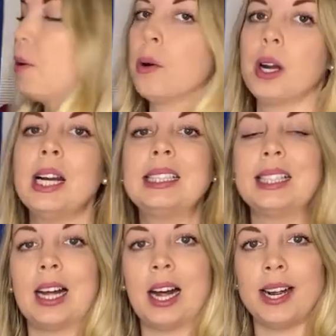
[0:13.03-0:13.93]
4
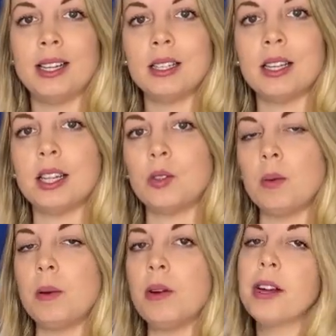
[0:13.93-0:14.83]
lines. This
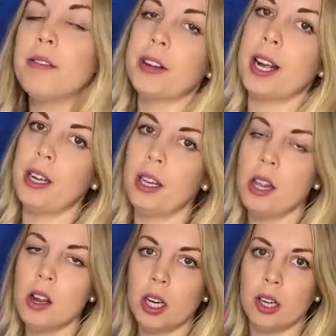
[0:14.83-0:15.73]
would be great for end of
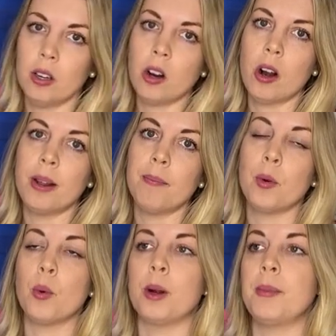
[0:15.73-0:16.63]
the year kindergarten
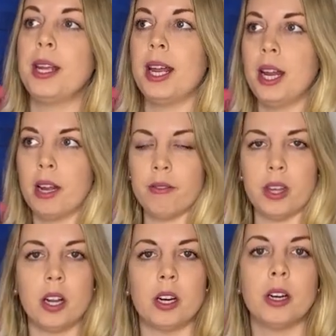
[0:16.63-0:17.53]
or beginning of
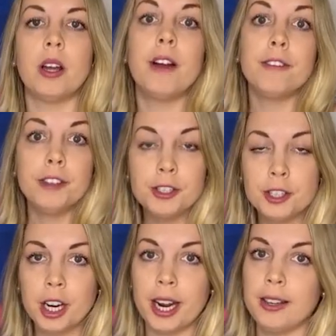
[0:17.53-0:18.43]
the year
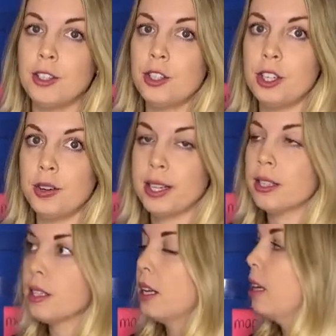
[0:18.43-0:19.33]
first grade
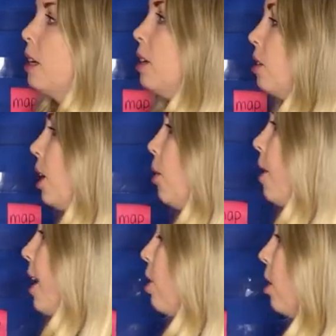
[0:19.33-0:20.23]
students.
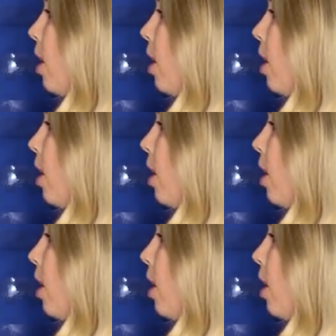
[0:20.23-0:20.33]
So each